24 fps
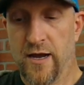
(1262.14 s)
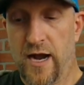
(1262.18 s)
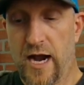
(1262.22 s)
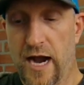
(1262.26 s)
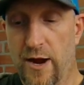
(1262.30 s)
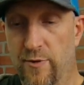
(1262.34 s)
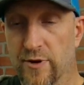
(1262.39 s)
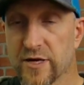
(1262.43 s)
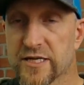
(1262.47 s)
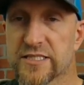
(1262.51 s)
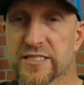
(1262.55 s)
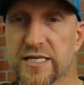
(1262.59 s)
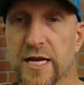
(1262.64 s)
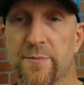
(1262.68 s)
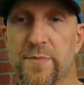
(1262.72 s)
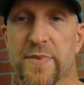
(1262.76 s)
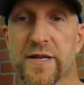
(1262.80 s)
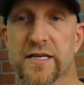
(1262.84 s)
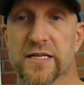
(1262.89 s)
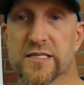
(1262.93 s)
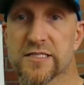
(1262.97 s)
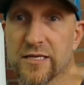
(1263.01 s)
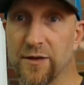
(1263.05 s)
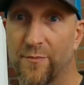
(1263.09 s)
I want to step
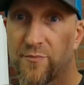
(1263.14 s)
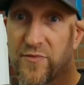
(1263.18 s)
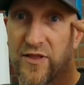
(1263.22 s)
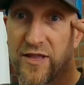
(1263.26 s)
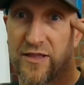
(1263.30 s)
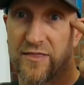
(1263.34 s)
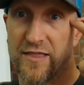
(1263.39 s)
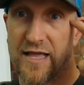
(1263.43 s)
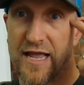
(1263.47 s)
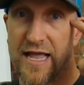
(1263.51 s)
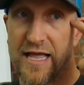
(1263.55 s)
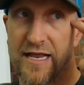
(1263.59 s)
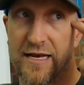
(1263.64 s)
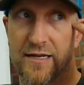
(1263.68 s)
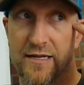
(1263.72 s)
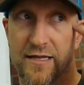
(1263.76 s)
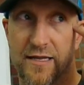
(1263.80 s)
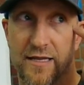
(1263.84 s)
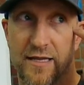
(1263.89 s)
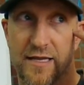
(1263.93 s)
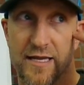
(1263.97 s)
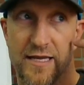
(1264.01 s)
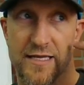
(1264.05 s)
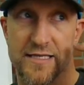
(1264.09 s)
into something that
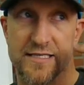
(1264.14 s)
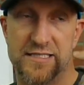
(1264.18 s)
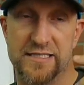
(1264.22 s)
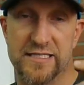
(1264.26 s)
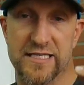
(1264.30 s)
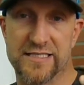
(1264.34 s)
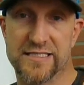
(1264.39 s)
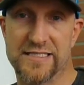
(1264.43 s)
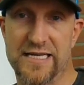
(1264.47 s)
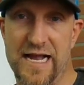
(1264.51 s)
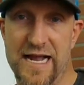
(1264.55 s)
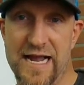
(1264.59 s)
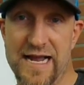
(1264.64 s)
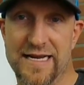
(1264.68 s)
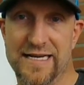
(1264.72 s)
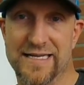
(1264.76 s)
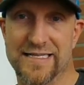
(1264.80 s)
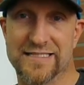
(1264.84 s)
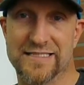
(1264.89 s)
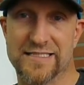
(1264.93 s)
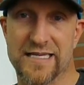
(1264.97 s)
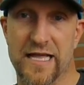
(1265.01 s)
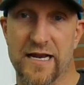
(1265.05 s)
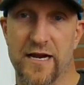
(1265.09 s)
is designed
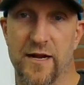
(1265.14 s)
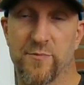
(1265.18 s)
and set